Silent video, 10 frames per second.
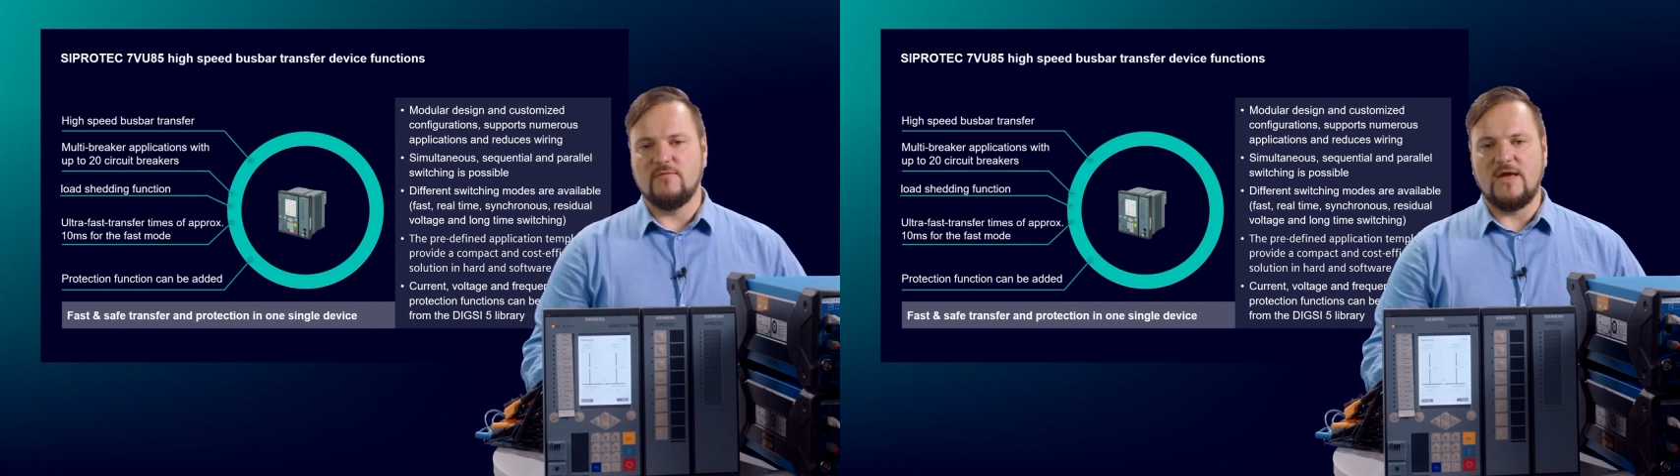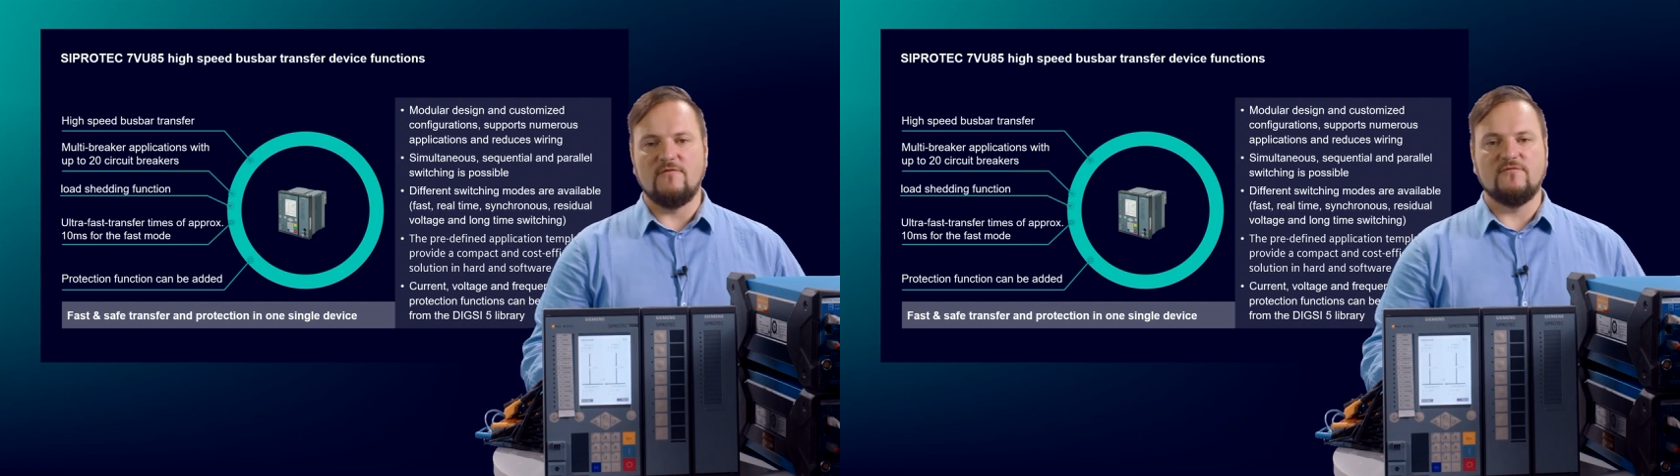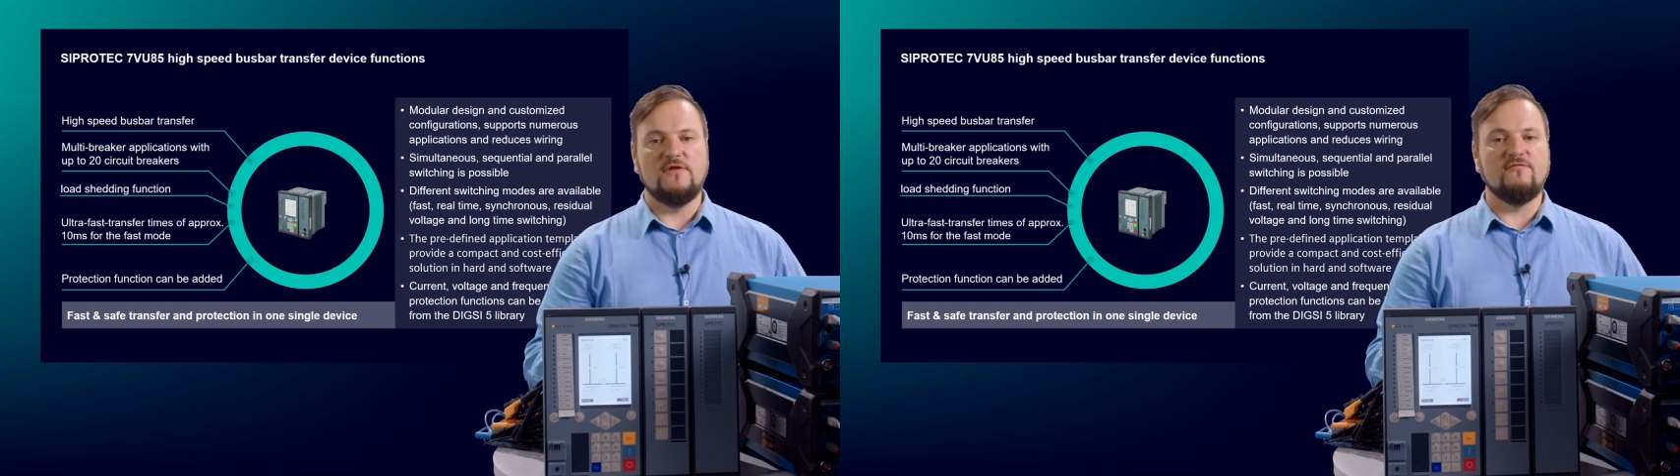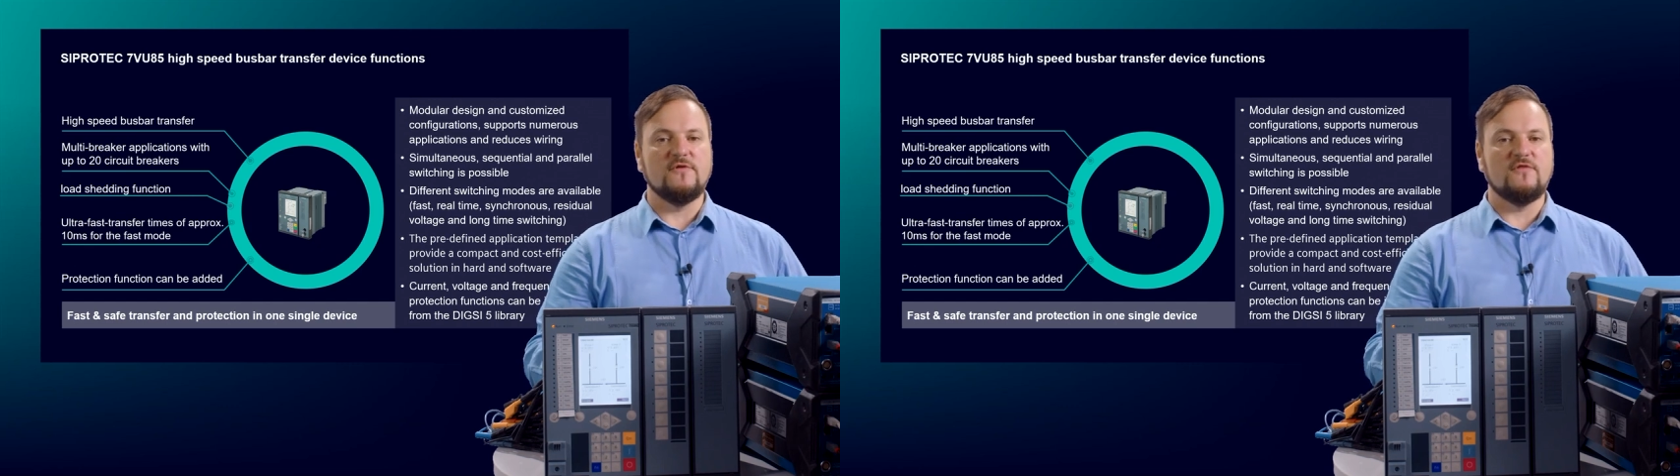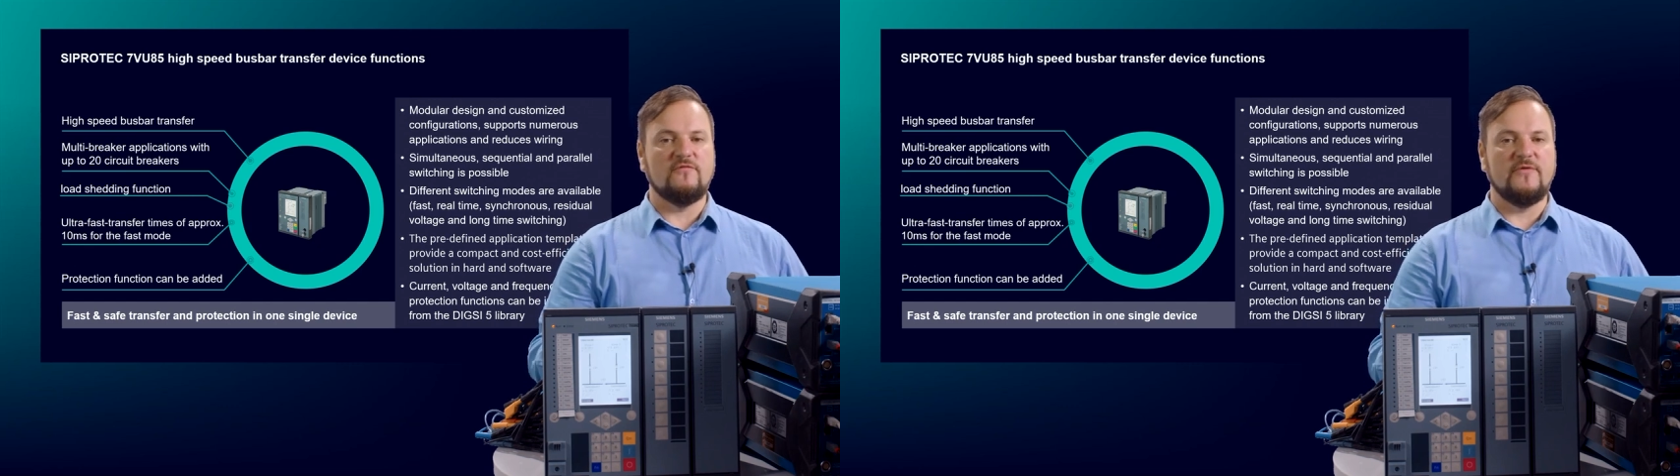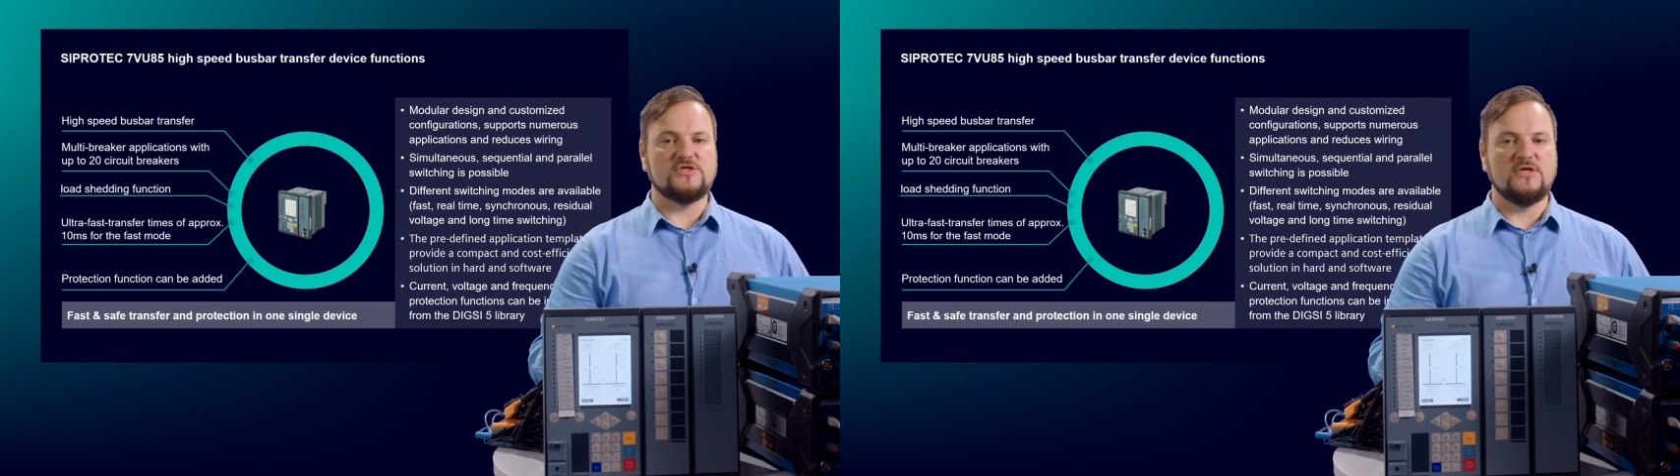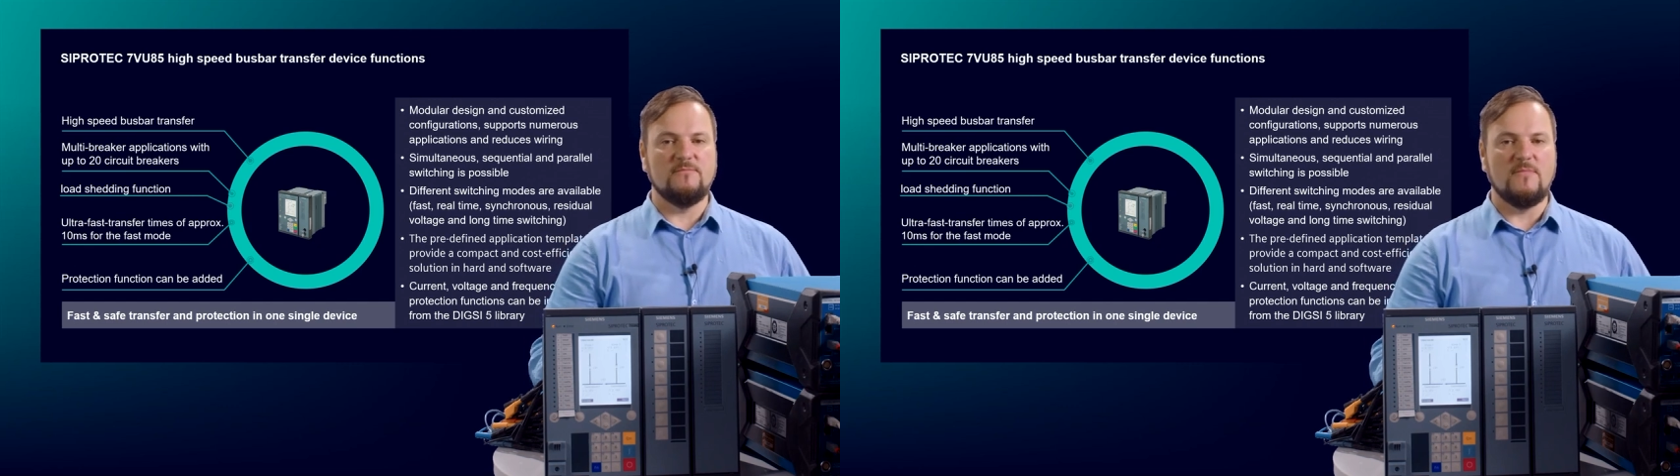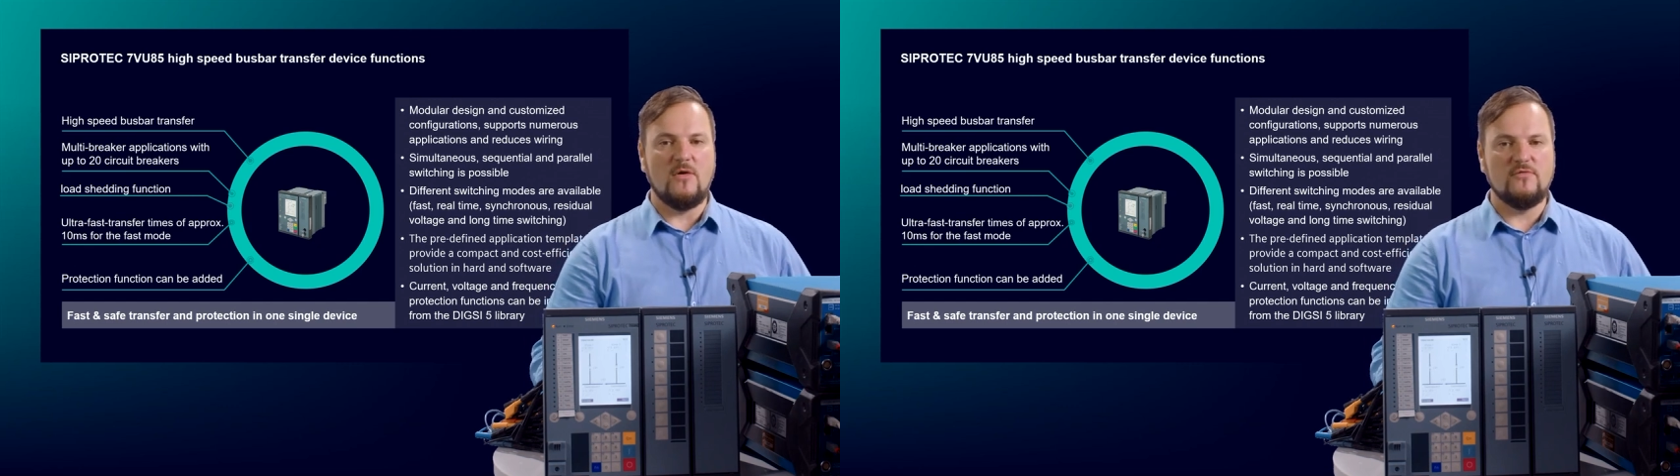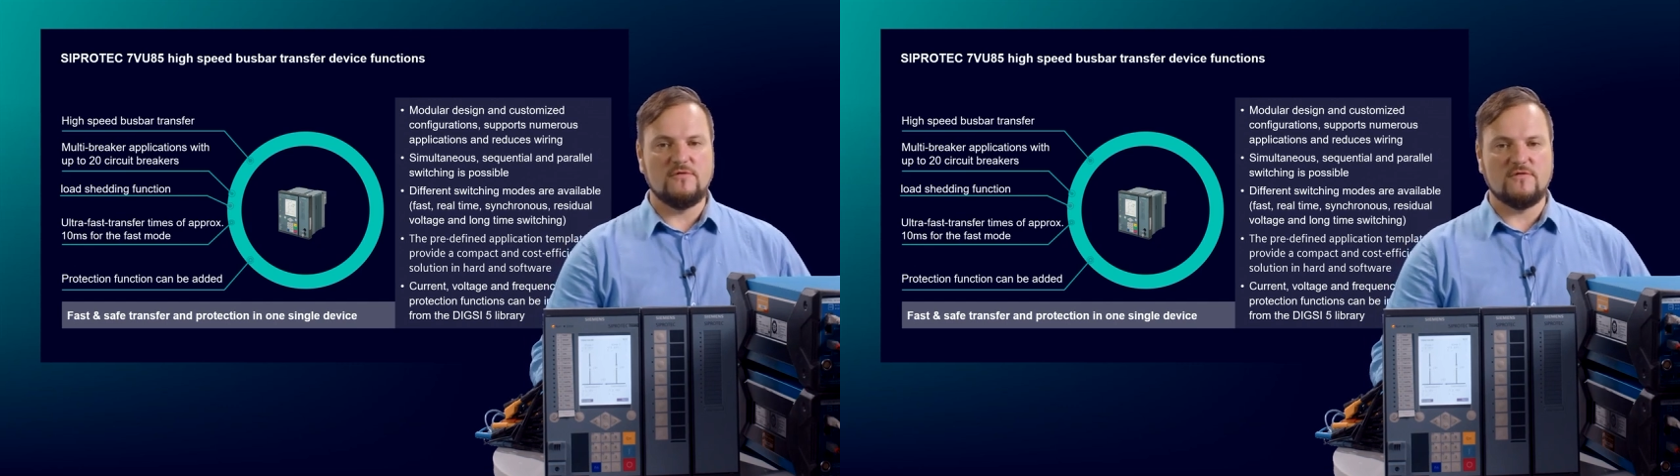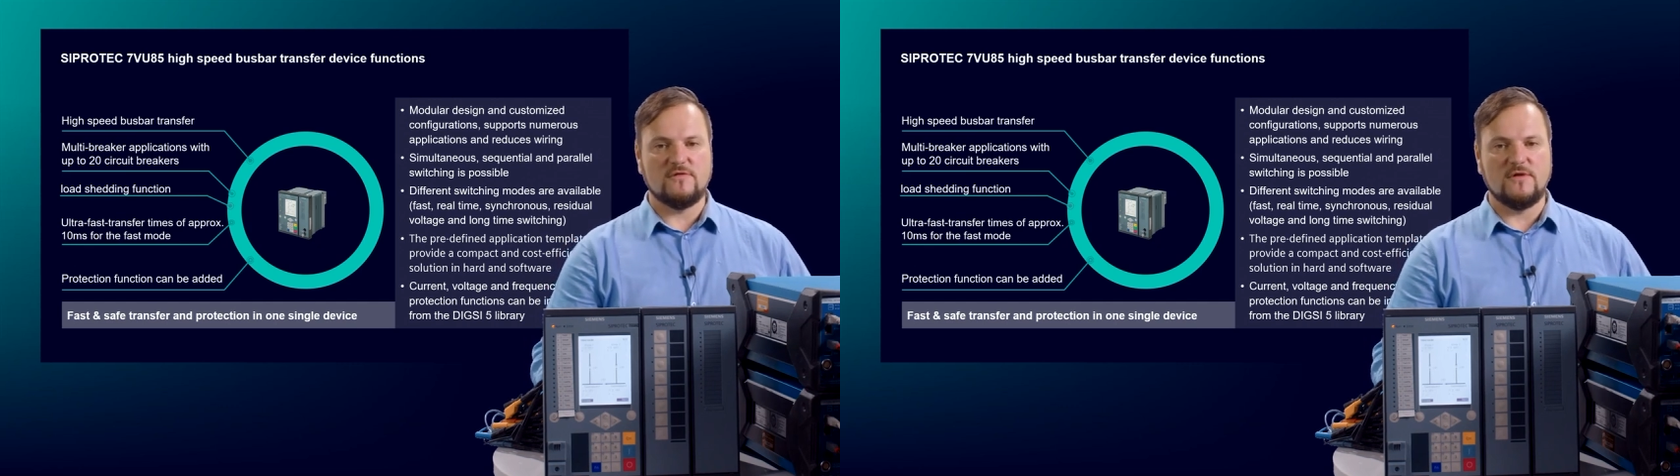We have different switching modes